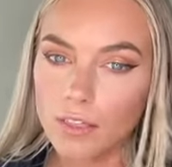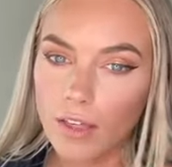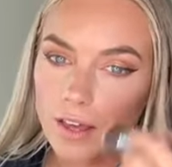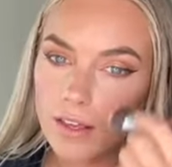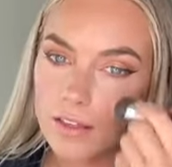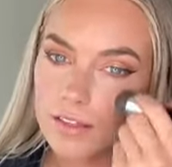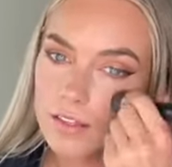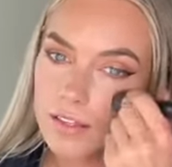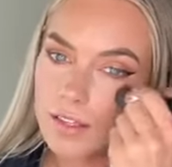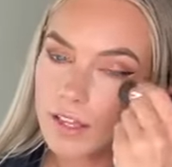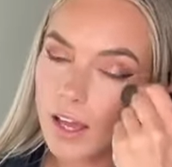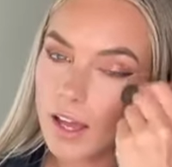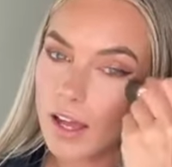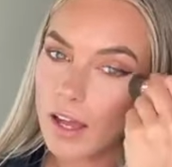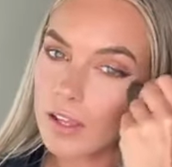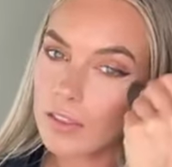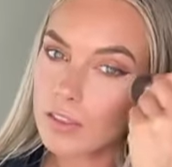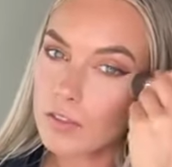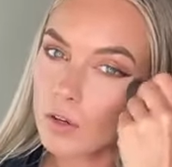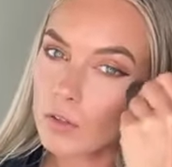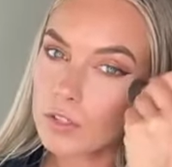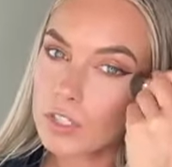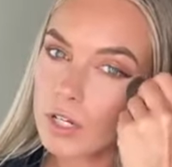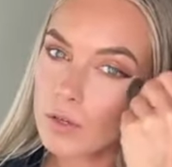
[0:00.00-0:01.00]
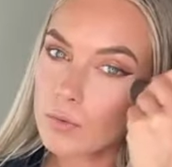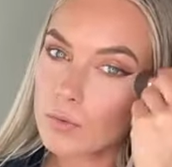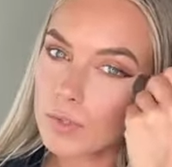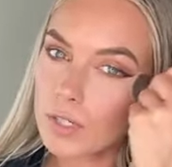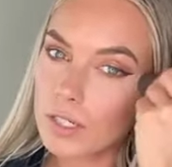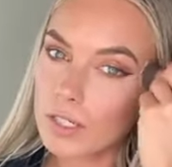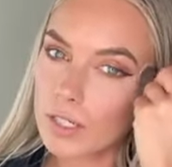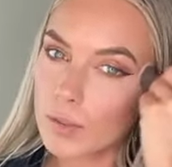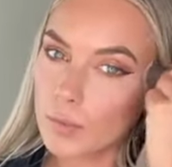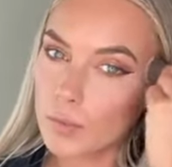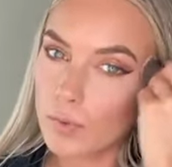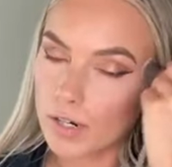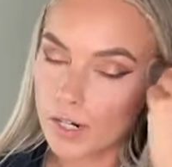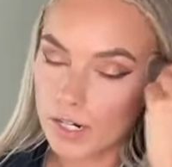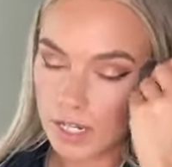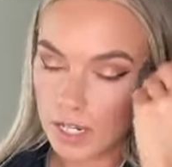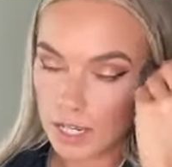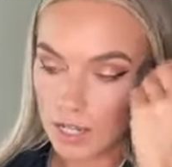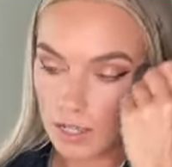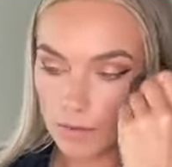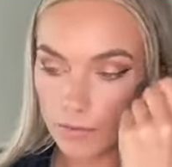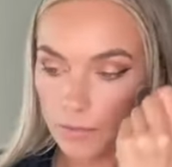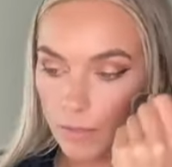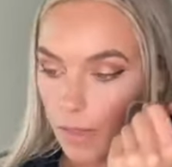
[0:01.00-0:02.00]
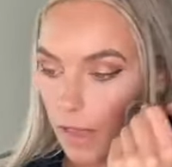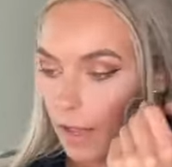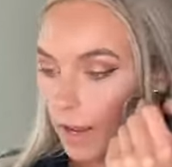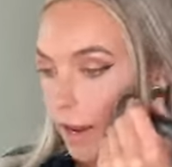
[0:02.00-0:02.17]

Thanks again. Those are really pretty.